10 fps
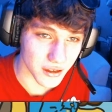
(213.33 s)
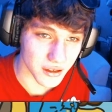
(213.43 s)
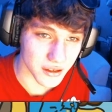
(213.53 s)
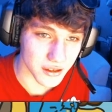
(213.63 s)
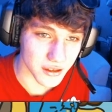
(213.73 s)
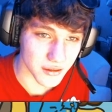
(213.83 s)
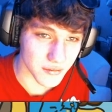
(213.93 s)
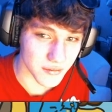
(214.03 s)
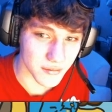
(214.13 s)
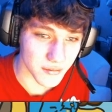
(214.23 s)

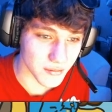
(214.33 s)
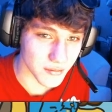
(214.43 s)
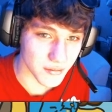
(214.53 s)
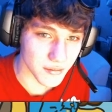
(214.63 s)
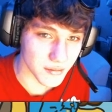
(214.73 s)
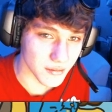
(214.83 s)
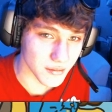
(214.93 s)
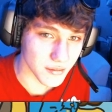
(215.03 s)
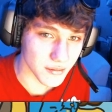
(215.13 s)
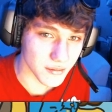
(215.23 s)

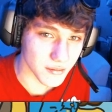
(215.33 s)
Nobody speaks.